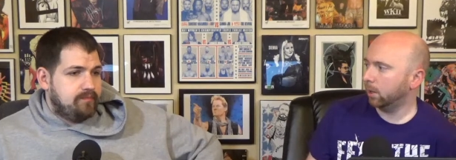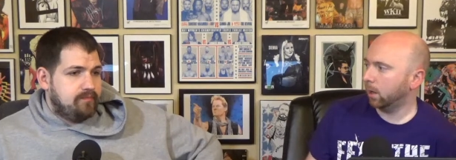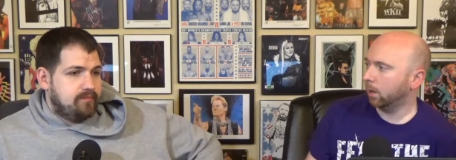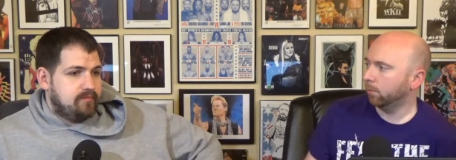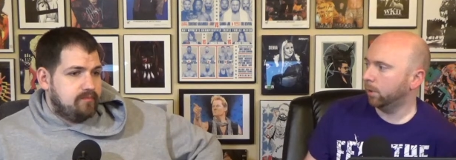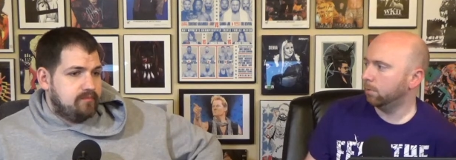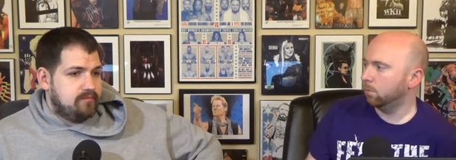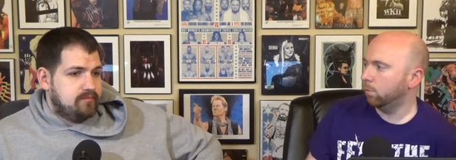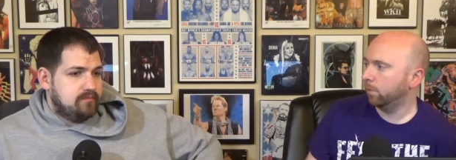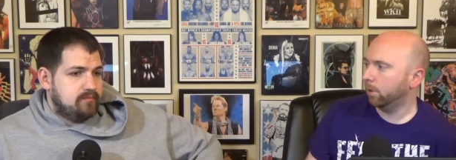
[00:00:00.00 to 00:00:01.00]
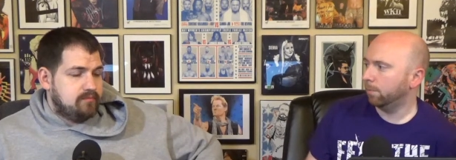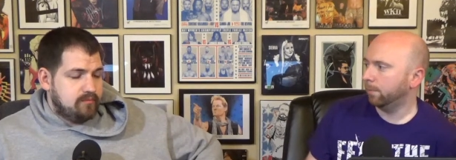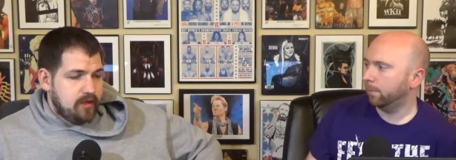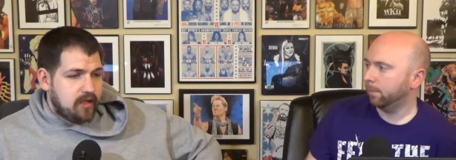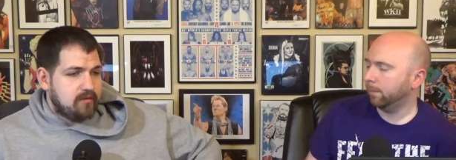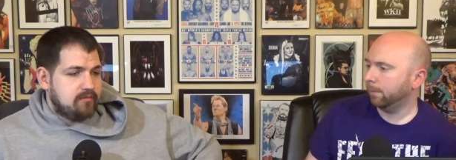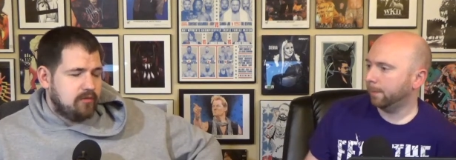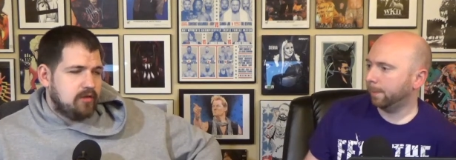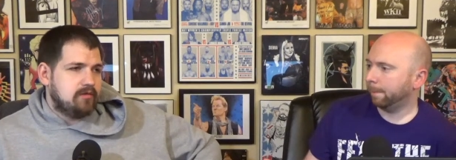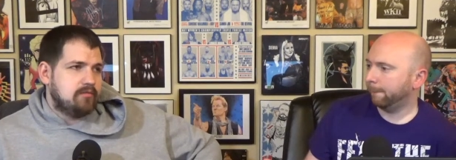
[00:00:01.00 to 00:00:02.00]
Speaker 1: Kyrie move up.
Speaker 2: Yeah.
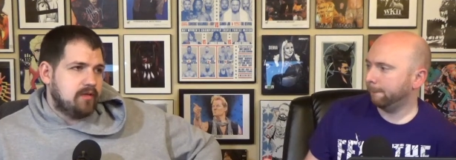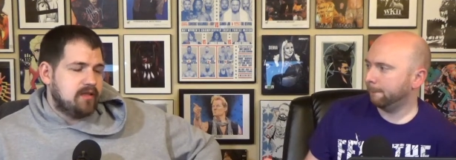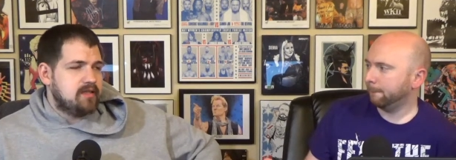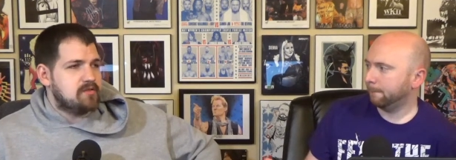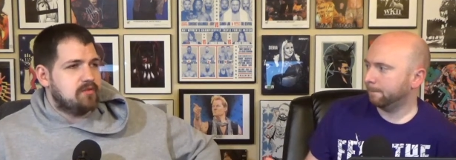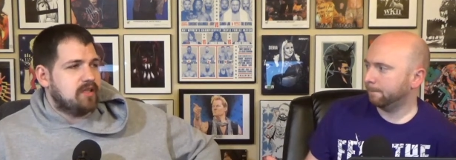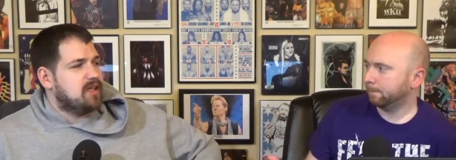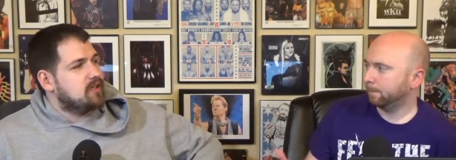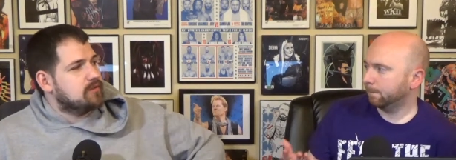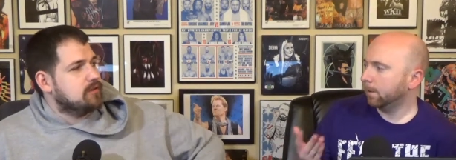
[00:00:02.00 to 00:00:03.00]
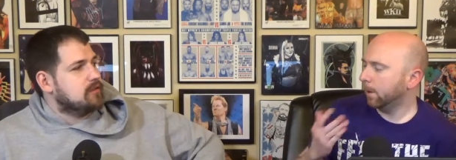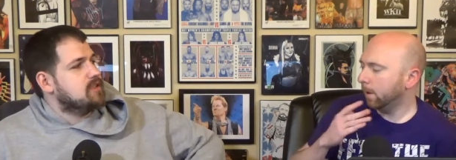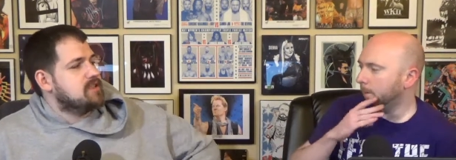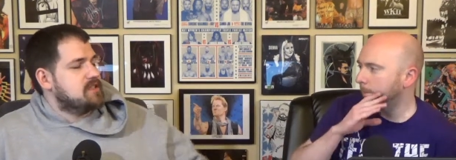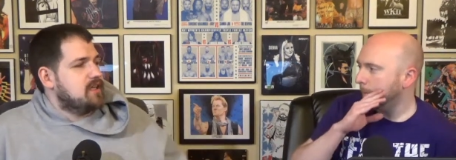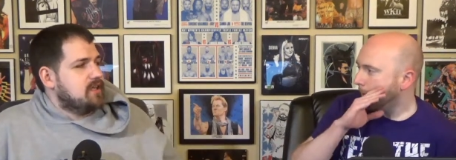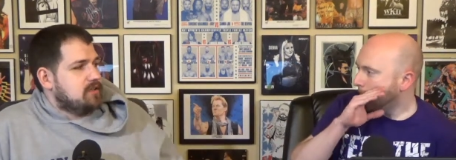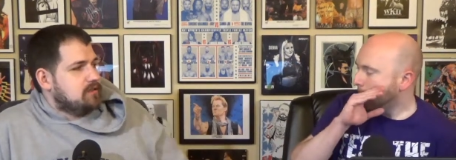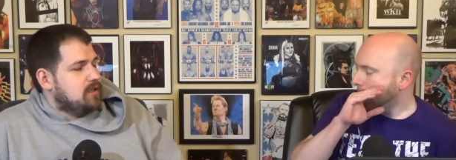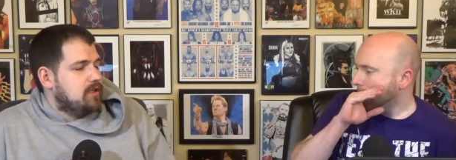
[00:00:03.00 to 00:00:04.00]
Well, yeah, it doesn't really count though because yeah. it's not.
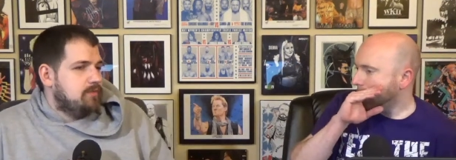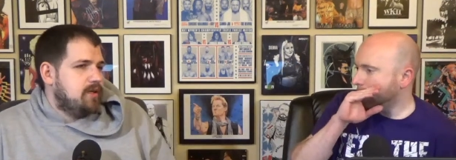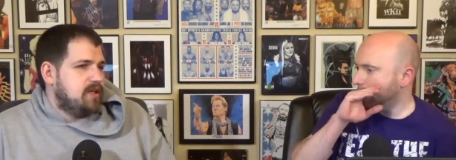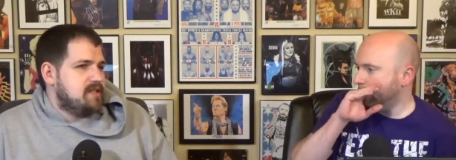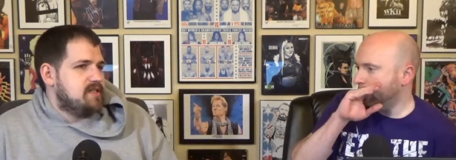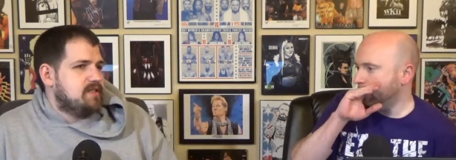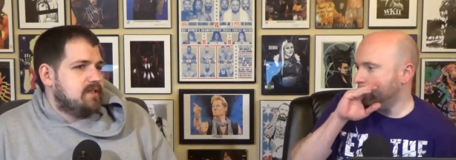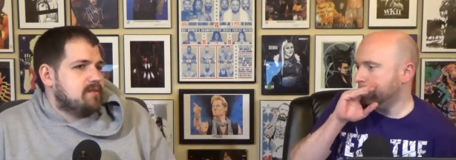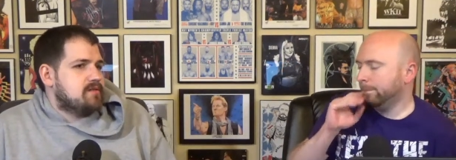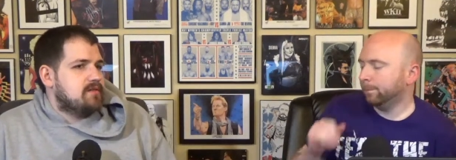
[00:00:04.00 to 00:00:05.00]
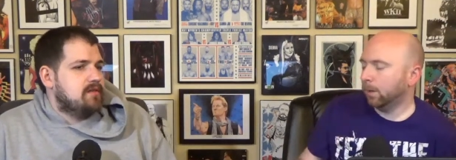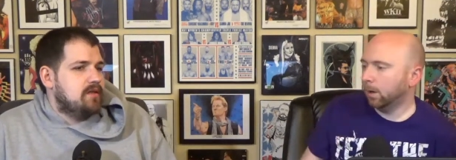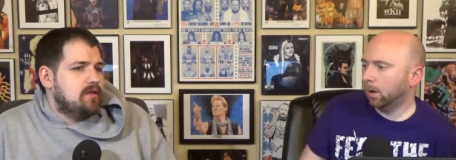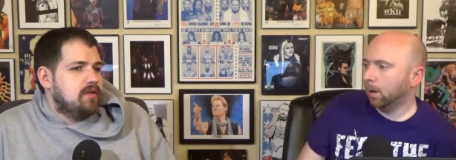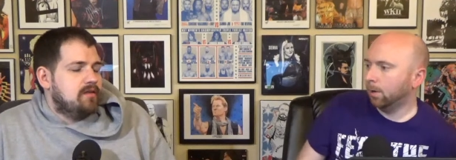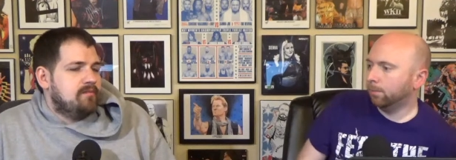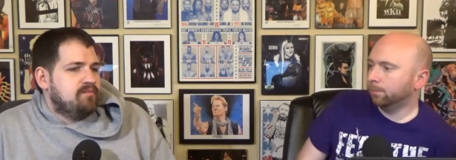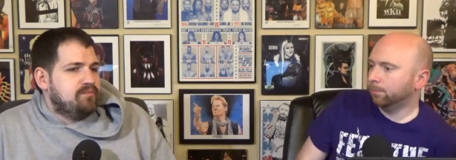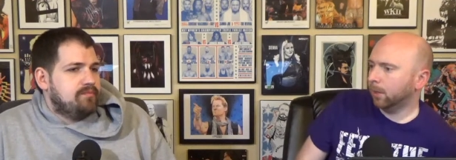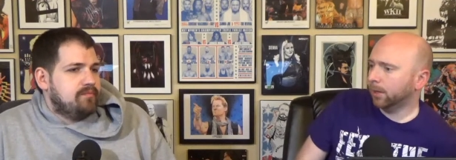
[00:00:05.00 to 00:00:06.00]
But I guess it does.
Speaker 1: um,
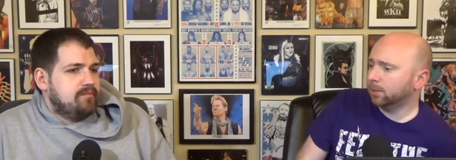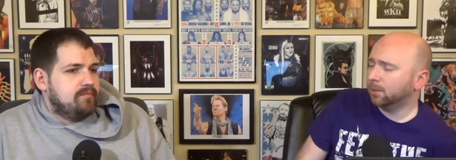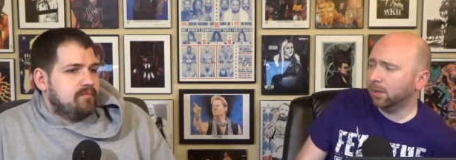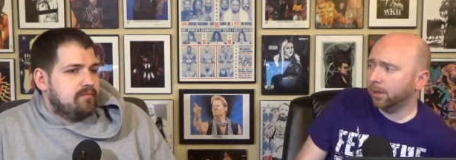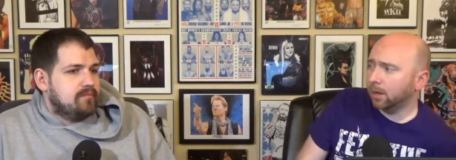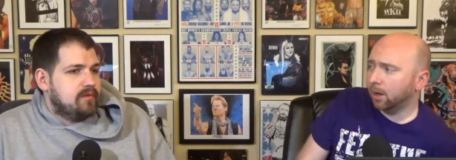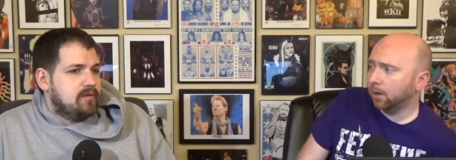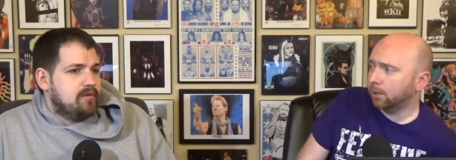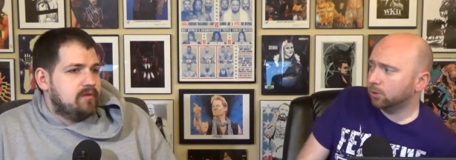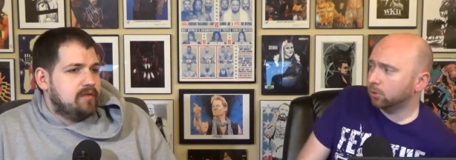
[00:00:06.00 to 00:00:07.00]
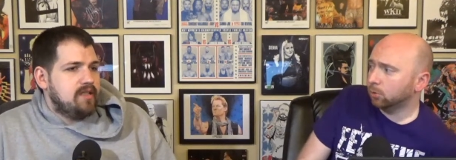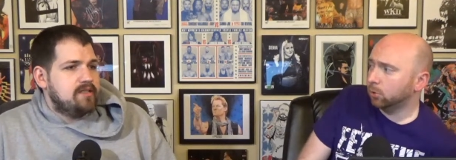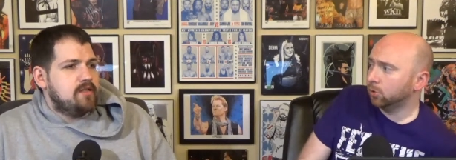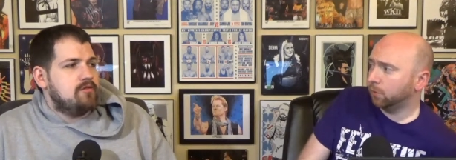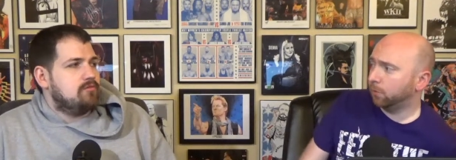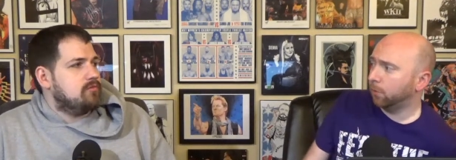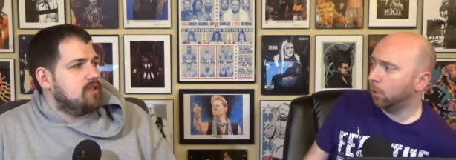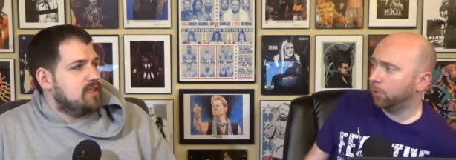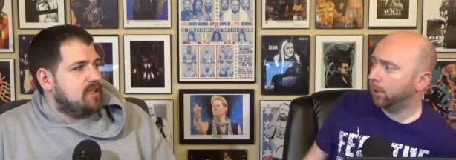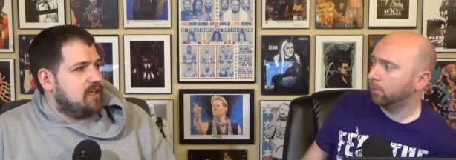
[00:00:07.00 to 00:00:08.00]
I guess the Iconics are they don't
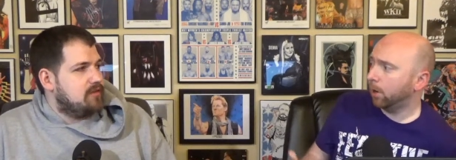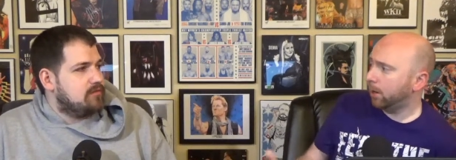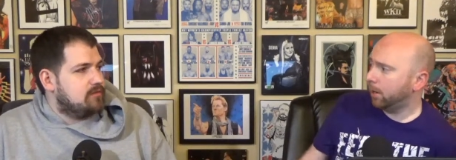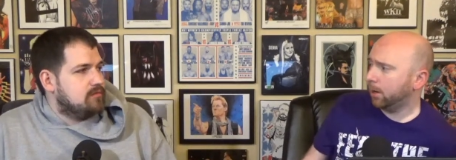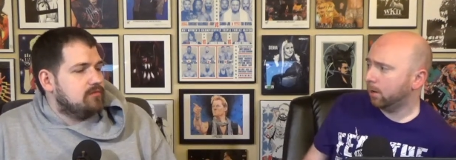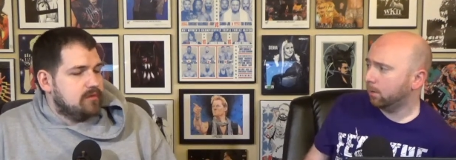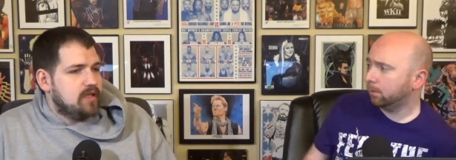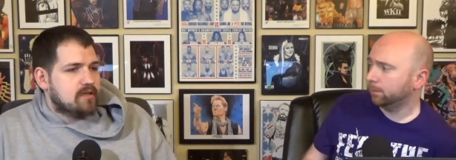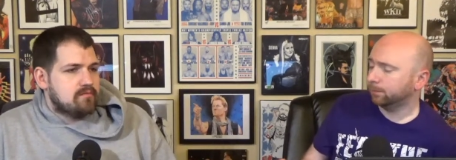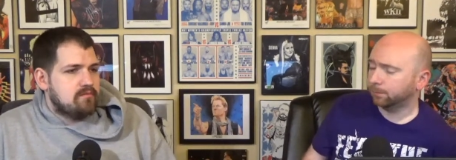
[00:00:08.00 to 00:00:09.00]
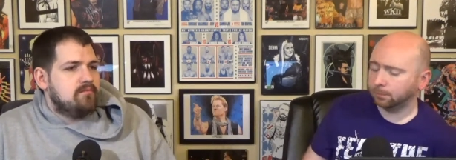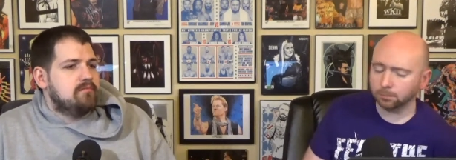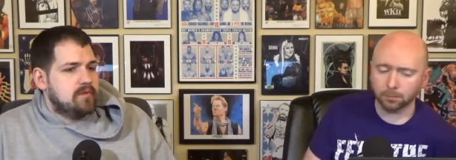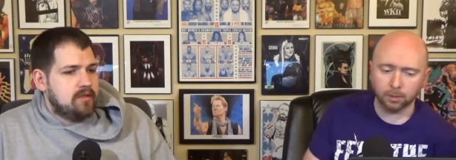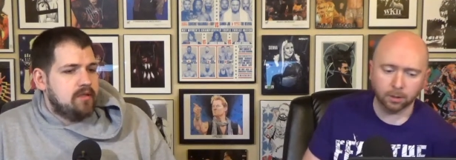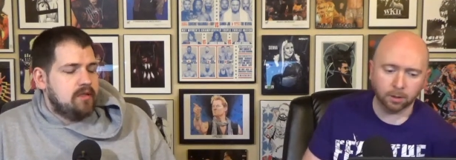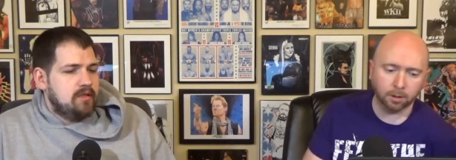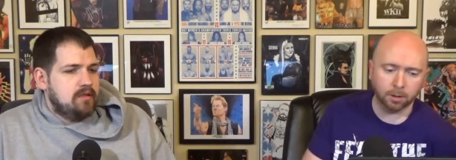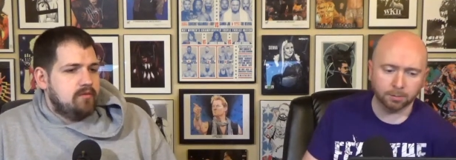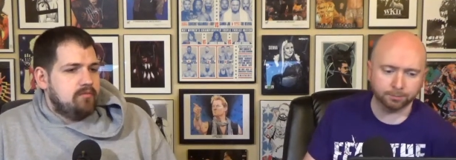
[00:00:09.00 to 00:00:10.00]
really count right now. Yeah.
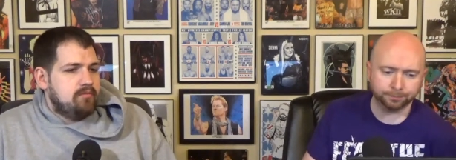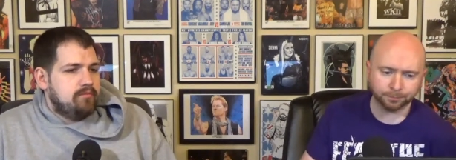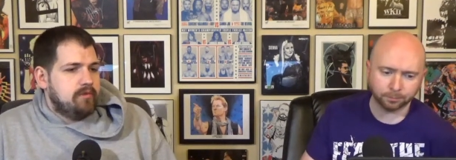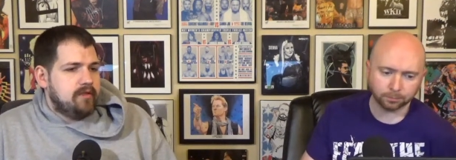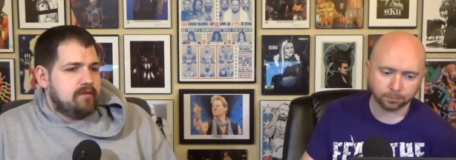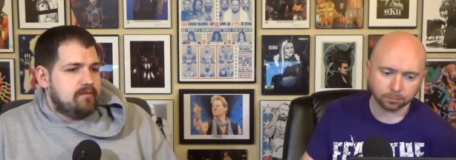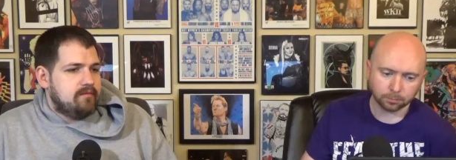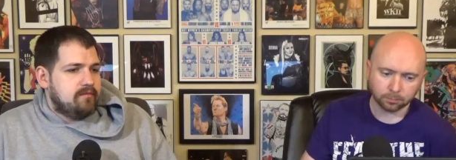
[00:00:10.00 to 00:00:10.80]
Um,
Speaker 2: but